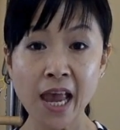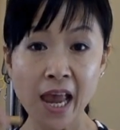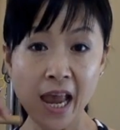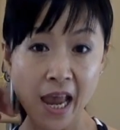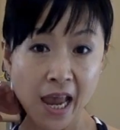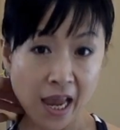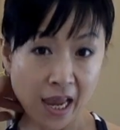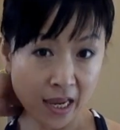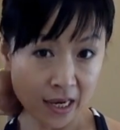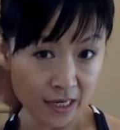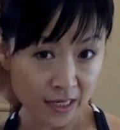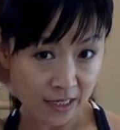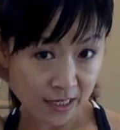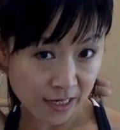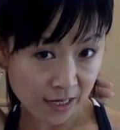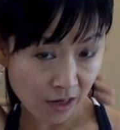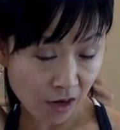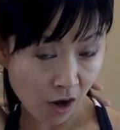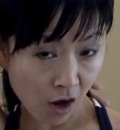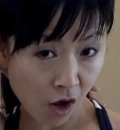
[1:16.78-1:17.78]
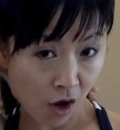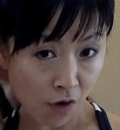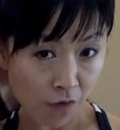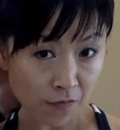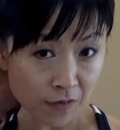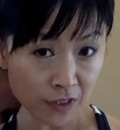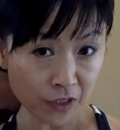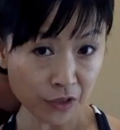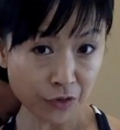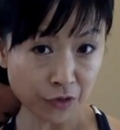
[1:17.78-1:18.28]
and then
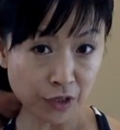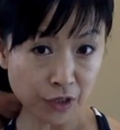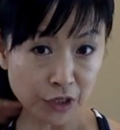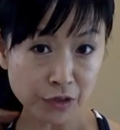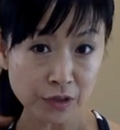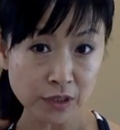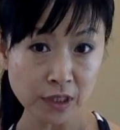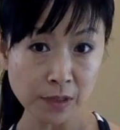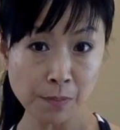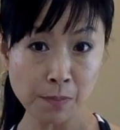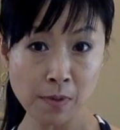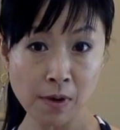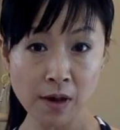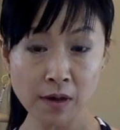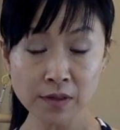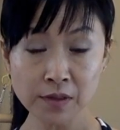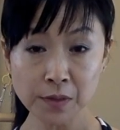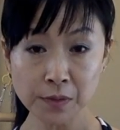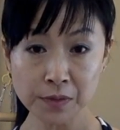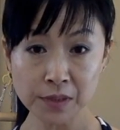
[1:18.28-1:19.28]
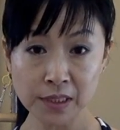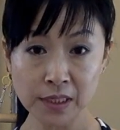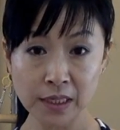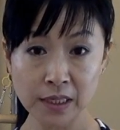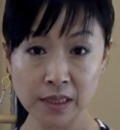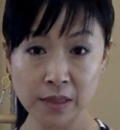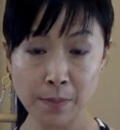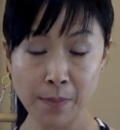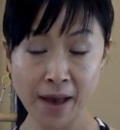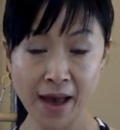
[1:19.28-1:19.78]
overstretches the muscles
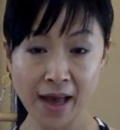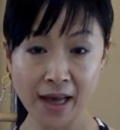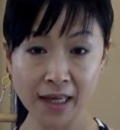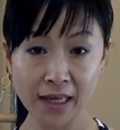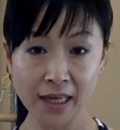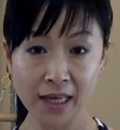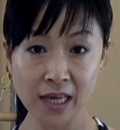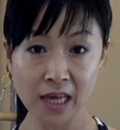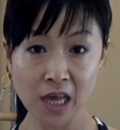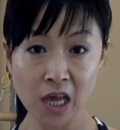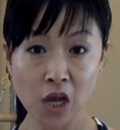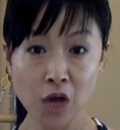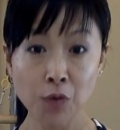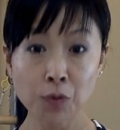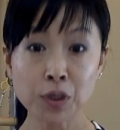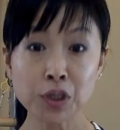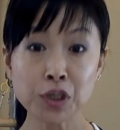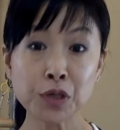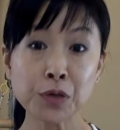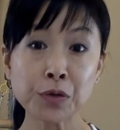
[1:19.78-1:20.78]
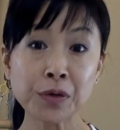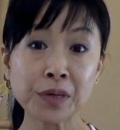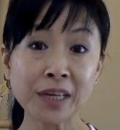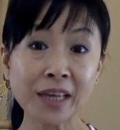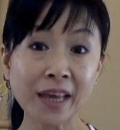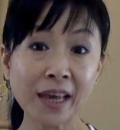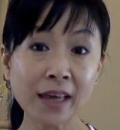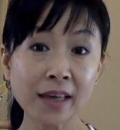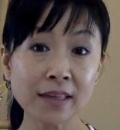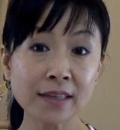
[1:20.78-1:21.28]
in the back, which
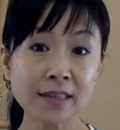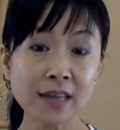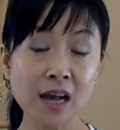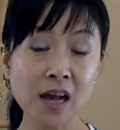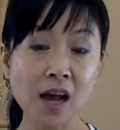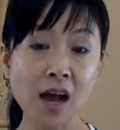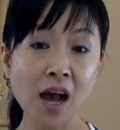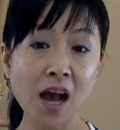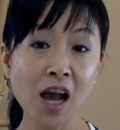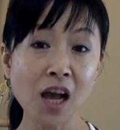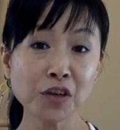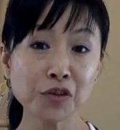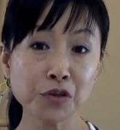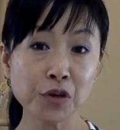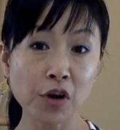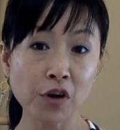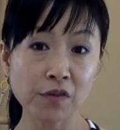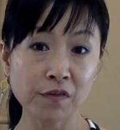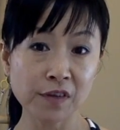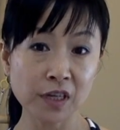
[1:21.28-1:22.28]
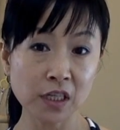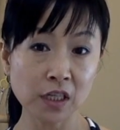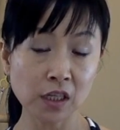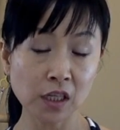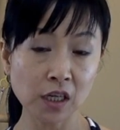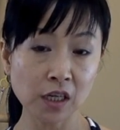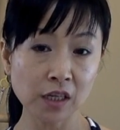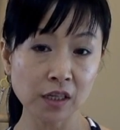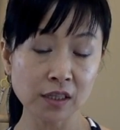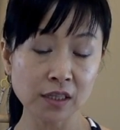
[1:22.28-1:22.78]
creates a hunch over
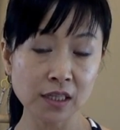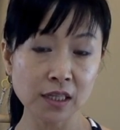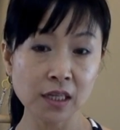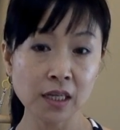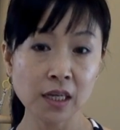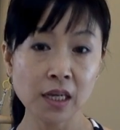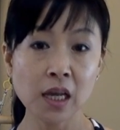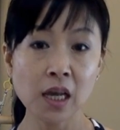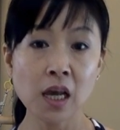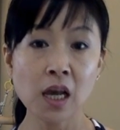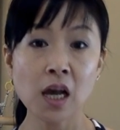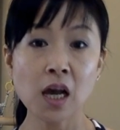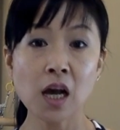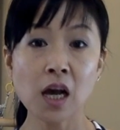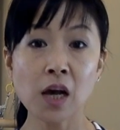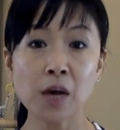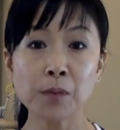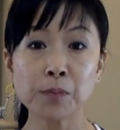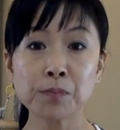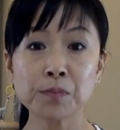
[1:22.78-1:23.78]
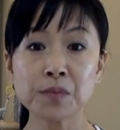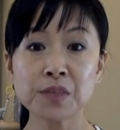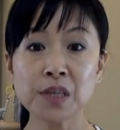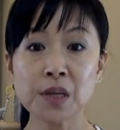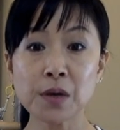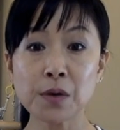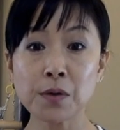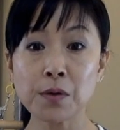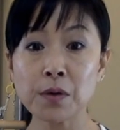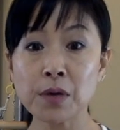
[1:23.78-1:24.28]
look.
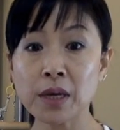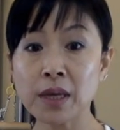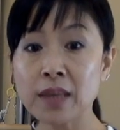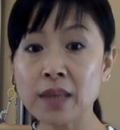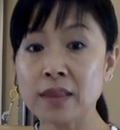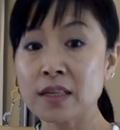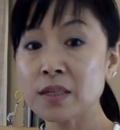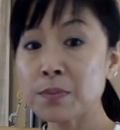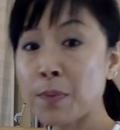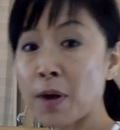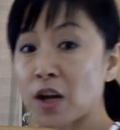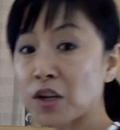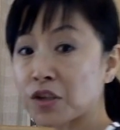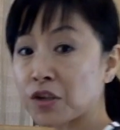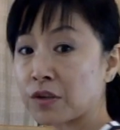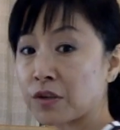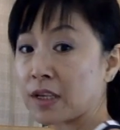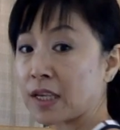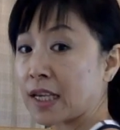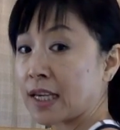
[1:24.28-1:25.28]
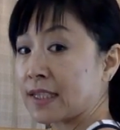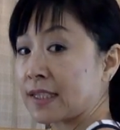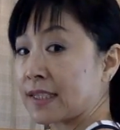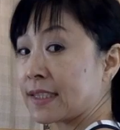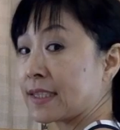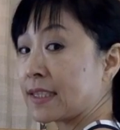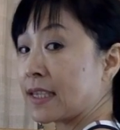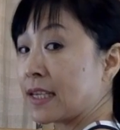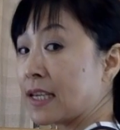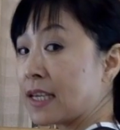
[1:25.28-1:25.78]
So in this posture, you can
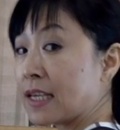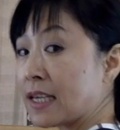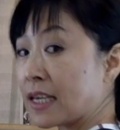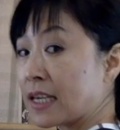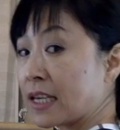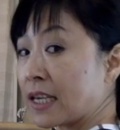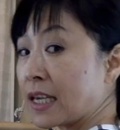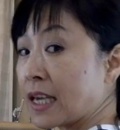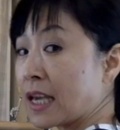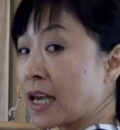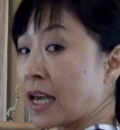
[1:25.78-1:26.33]
see